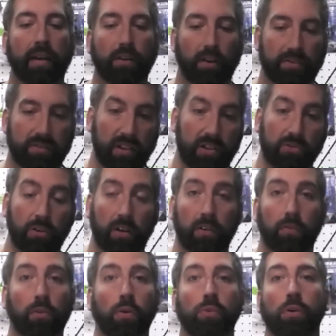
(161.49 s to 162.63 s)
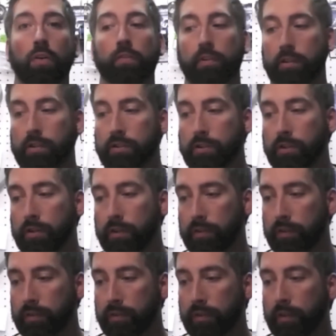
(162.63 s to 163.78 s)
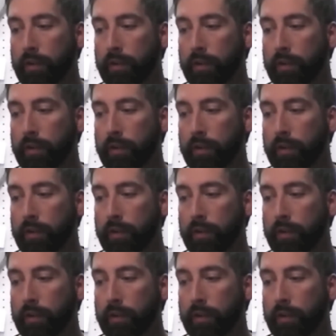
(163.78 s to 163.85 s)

causing the truck to roll over on the turns.